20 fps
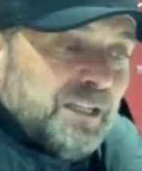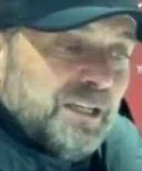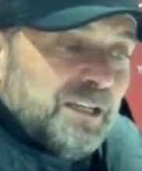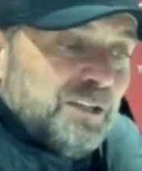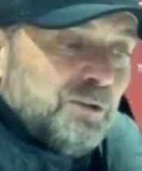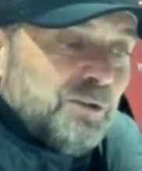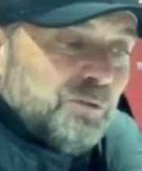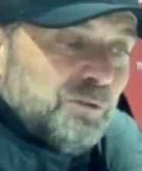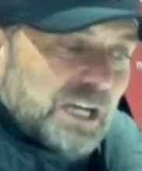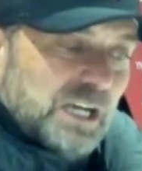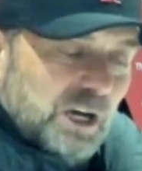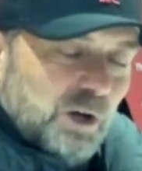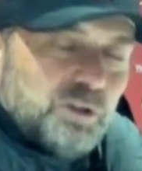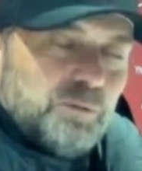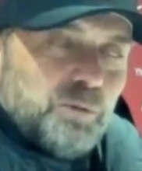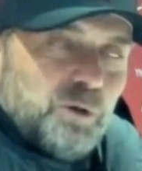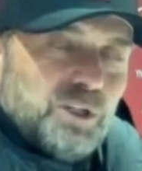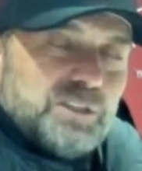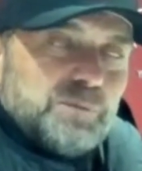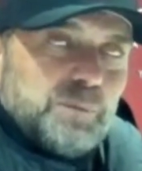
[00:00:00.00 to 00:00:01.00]
how the
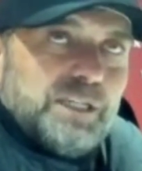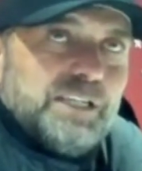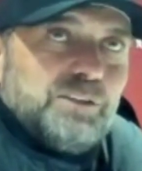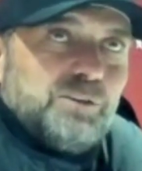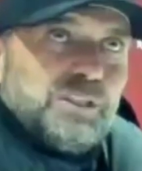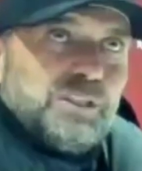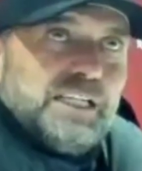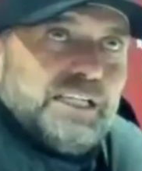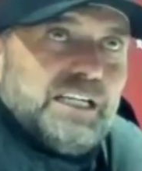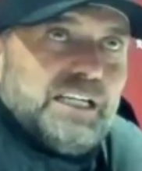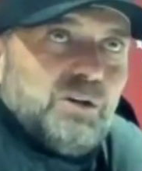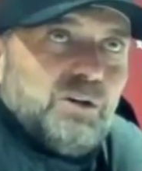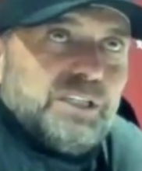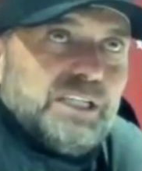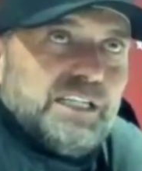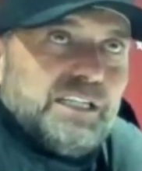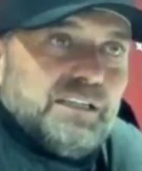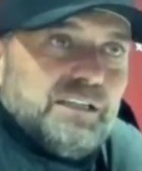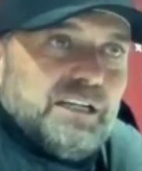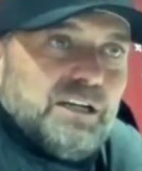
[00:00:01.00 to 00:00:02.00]
boys play today, how
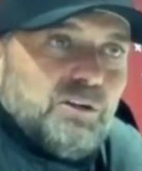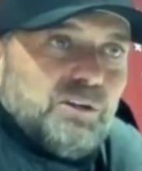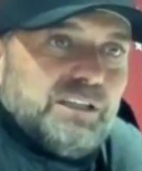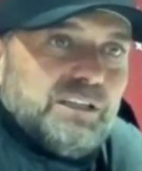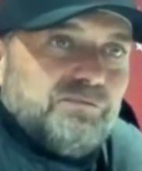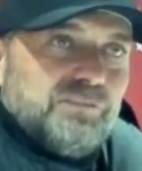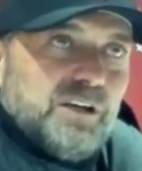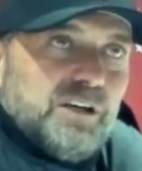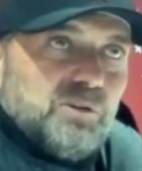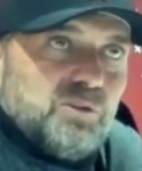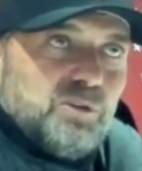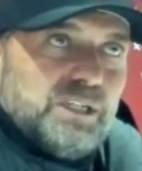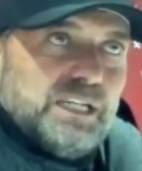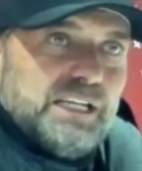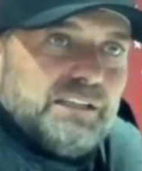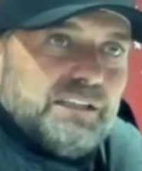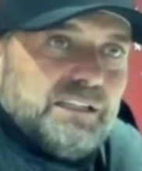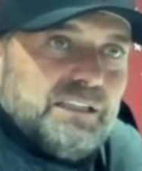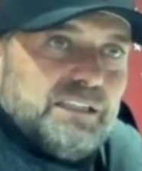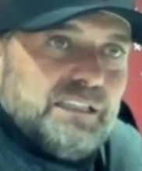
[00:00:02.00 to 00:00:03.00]
they found
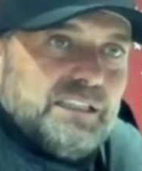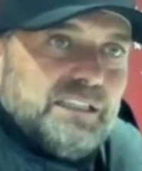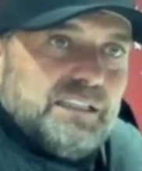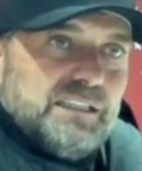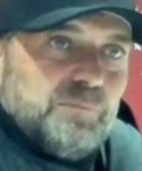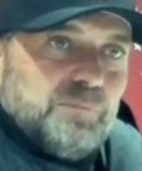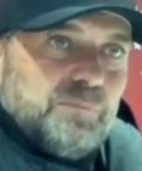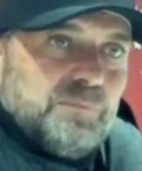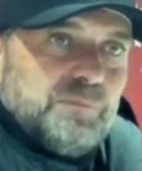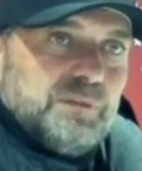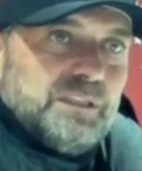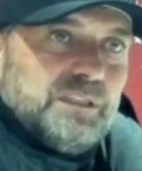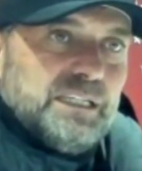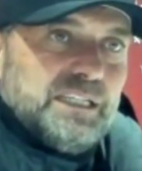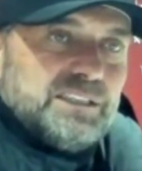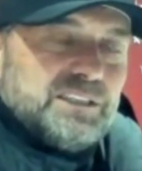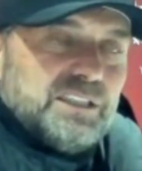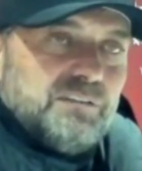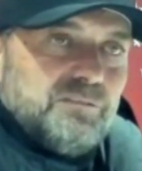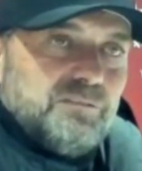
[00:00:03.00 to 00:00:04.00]
together
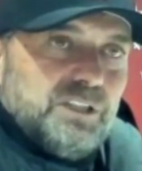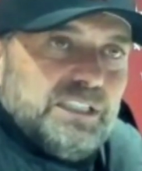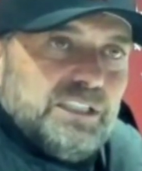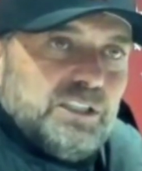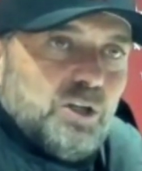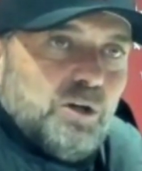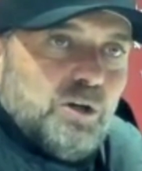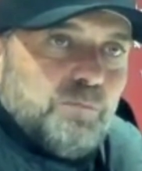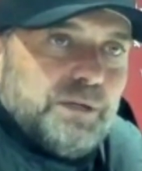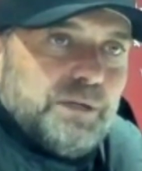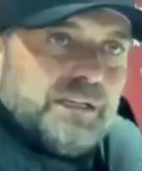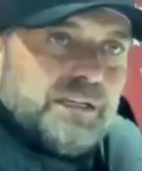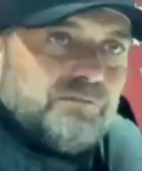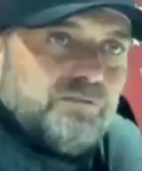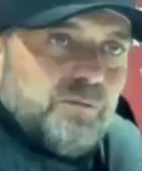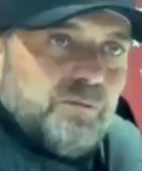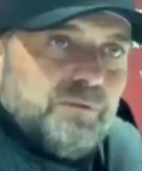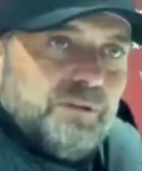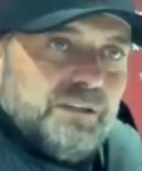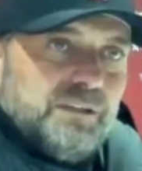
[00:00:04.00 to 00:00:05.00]
as a really compact
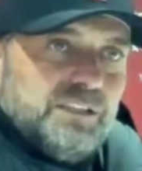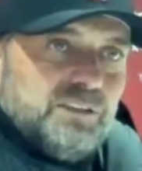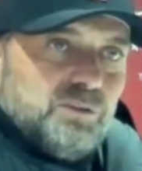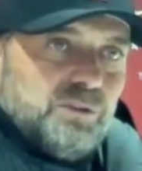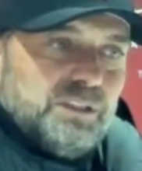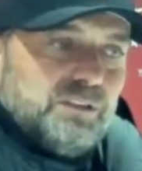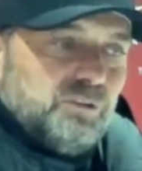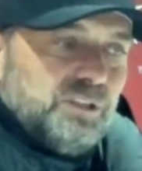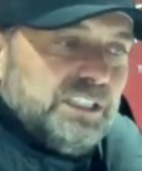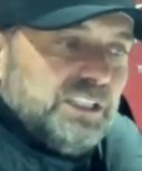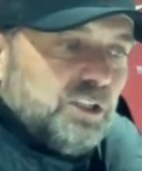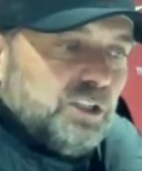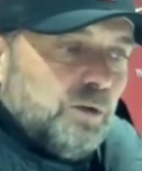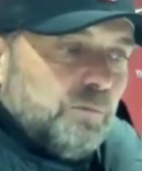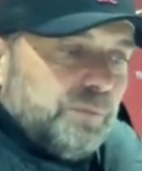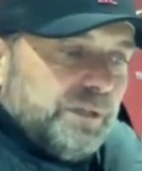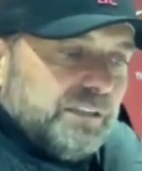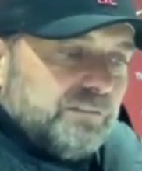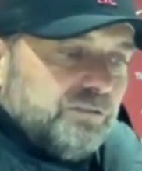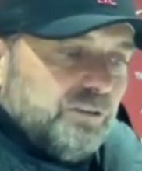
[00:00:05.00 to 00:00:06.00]
form into a really
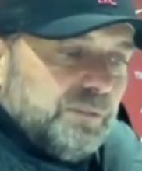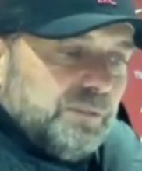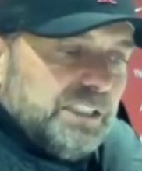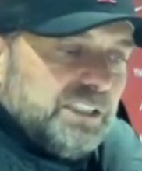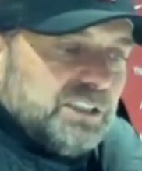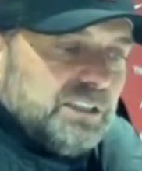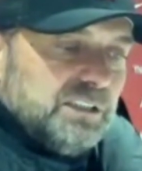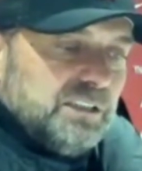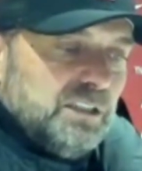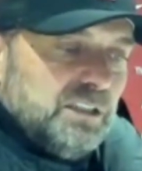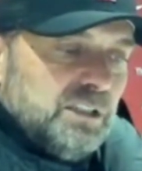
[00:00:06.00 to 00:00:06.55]
compact formation.